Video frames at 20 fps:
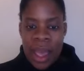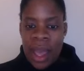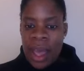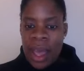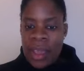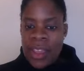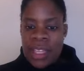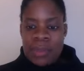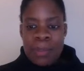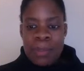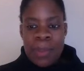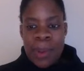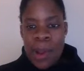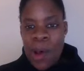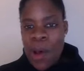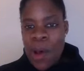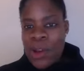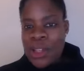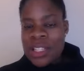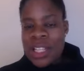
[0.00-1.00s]
There's
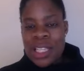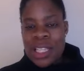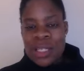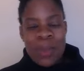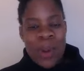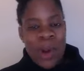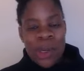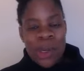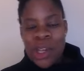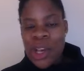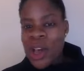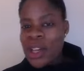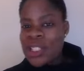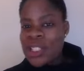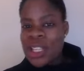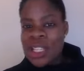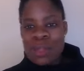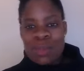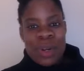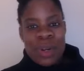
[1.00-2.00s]
blogs, there's
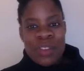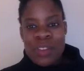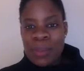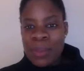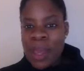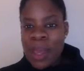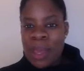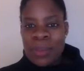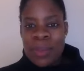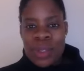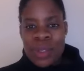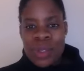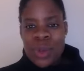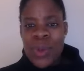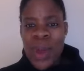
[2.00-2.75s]
podcasts, there's briefing papers,